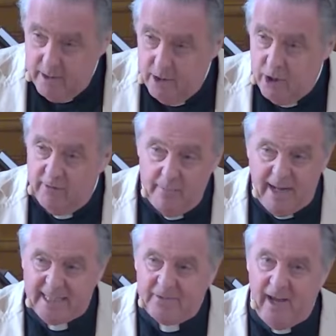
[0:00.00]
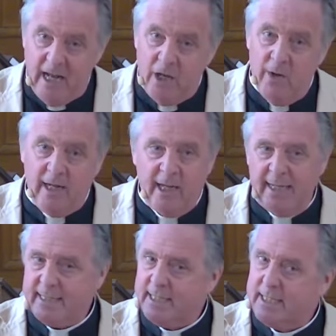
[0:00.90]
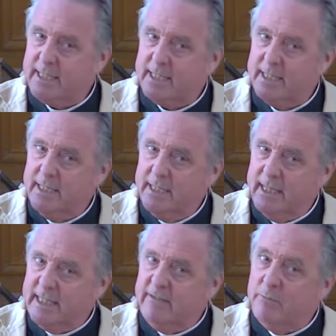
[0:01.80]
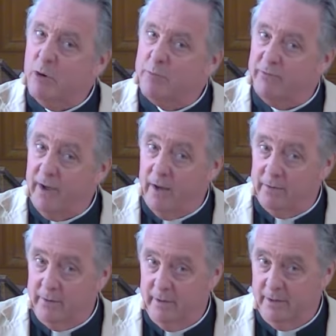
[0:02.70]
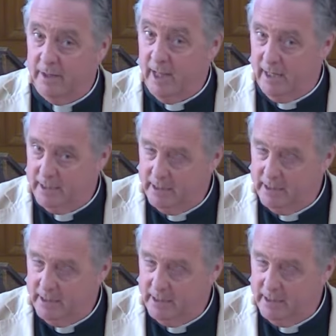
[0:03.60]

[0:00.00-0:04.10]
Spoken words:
you're of immense value. It gets even more profound than that.